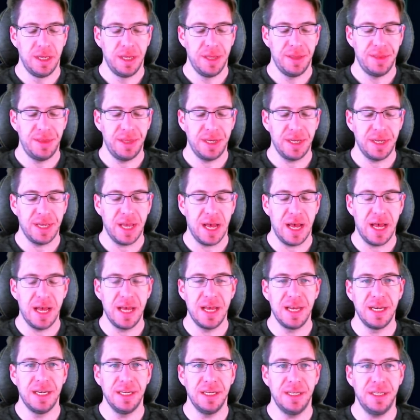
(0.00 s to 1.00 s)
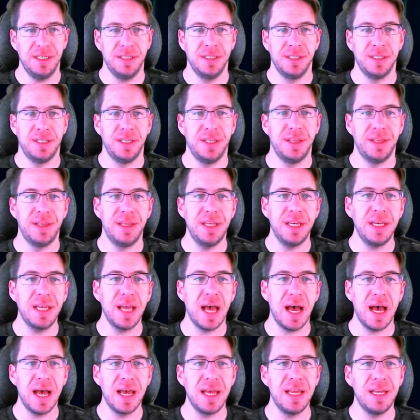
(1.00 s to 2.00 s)
Thick Hide. Thick
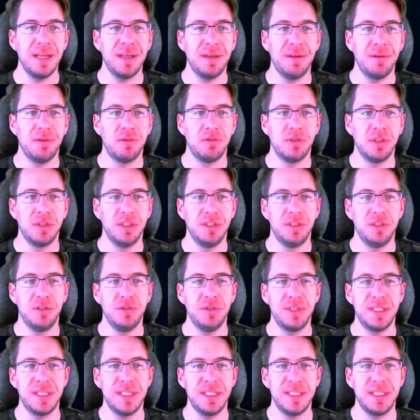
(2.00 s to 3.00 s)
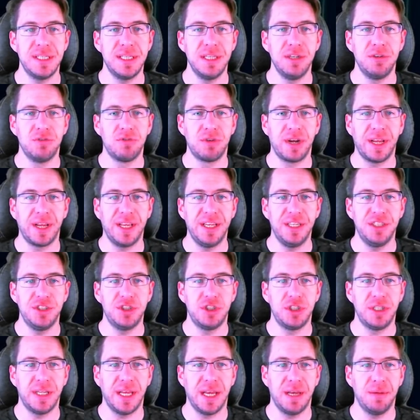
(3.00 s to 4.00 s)
Hide reduces the
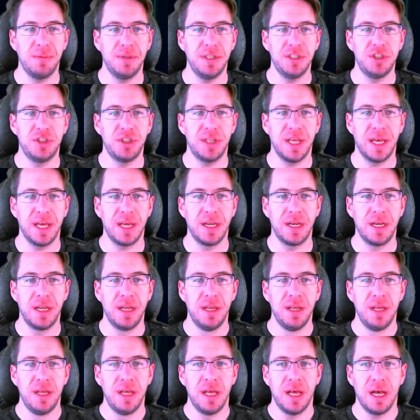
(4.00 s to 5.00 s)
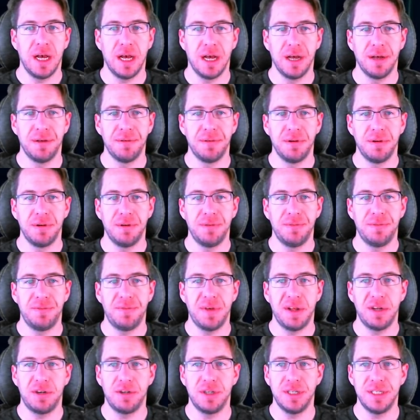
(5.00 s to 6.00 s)
range damage that
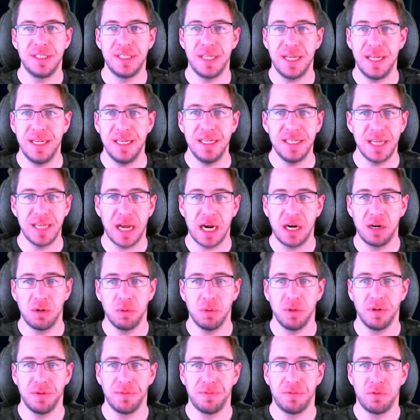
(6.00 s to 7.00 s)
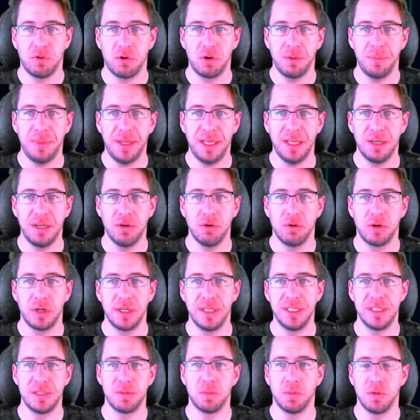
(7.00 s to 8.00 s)
Fenris in direwolf form and or
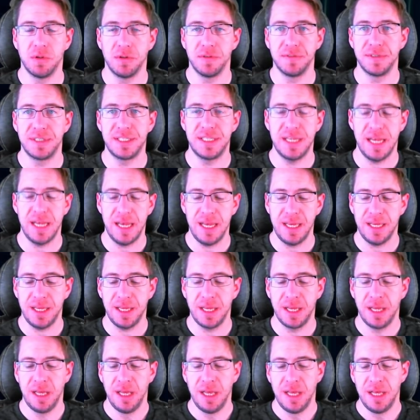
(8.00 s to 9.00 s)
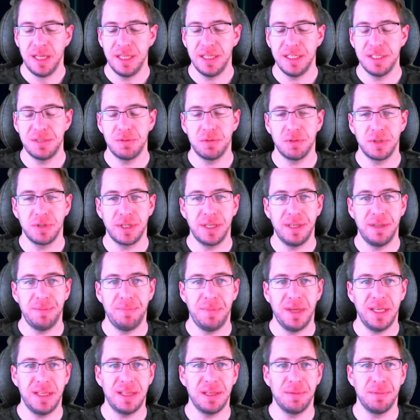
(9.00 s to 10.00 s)
his wolves take. This will
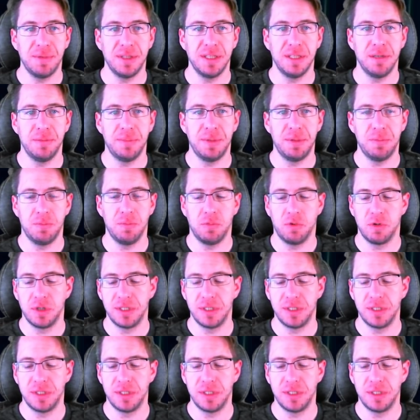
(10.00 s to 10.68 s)
make them a little bit more